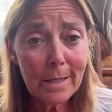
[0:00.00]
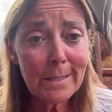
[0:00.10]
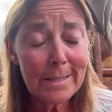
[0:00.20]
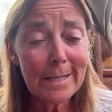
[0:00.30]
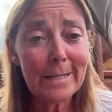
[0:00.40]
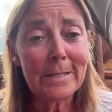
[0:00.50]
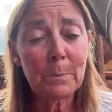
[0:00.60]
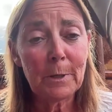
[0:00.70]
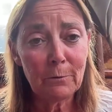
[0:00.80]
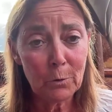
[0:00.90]
It still
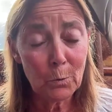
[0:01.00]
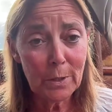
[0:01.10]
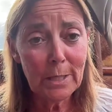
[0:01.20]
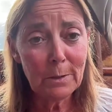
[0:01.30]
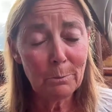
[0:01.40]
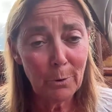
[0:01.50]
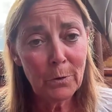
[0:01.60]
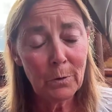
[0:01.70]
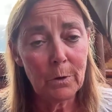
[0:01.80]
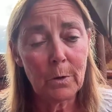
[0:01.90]
is, but if you read both of